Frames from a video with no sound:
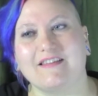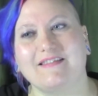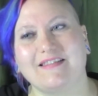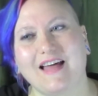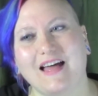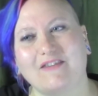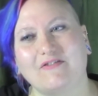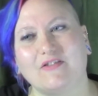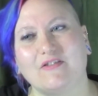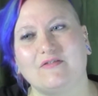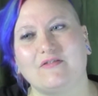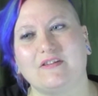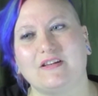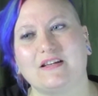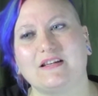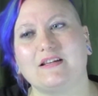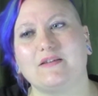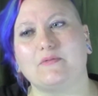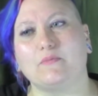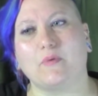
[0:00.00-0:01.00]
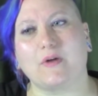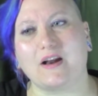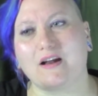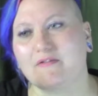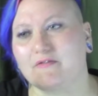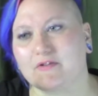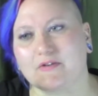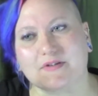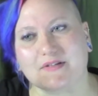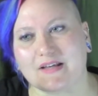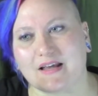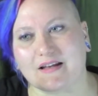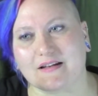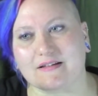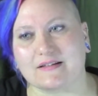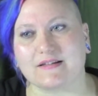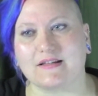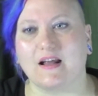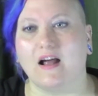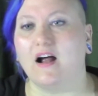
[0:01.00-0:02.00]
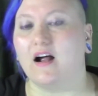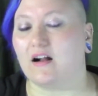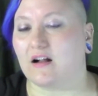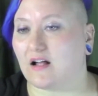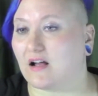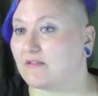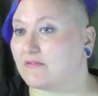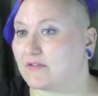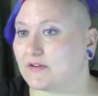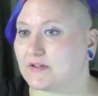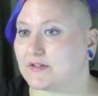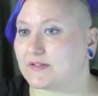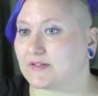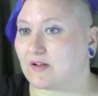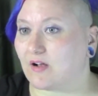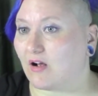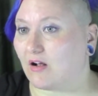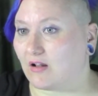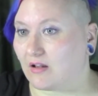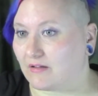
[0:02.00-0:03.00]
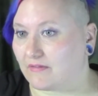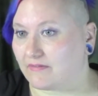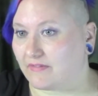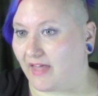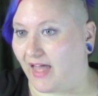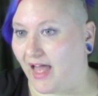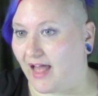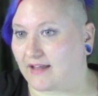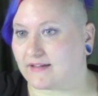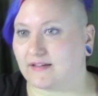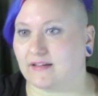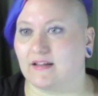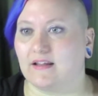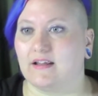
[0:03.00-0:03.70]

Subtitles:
That 50 whatever cents covers all of that.